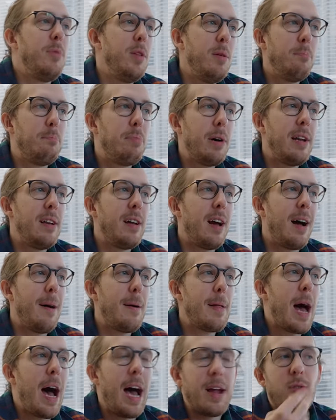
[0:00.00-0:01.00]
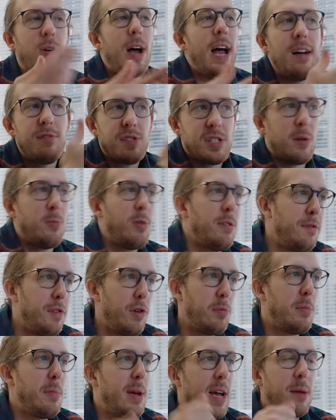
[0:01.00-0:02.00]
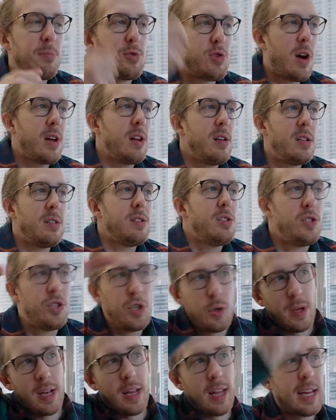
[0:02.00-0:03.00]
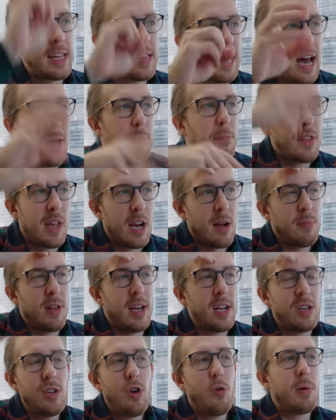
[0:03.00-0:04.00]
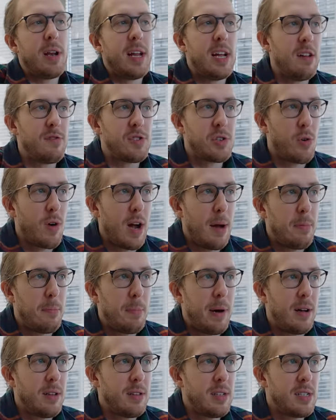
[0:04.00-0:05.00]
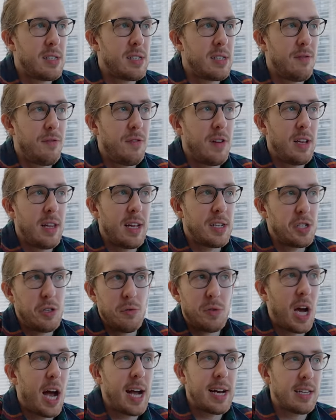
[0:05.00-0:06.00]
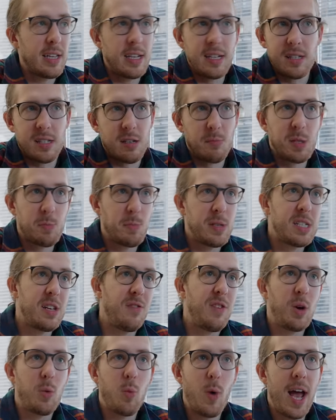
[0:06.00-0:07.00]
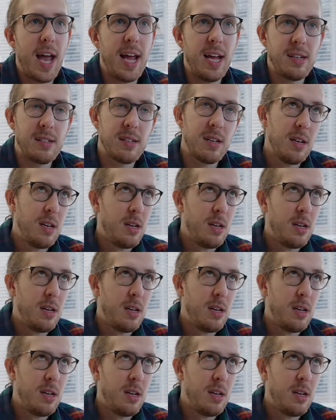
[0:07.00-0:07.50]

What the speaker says: But I don't have someone filming me. I'm trying to do it like that, but then I'm like, nobody gives a crap about this unless you title it in some specific way. And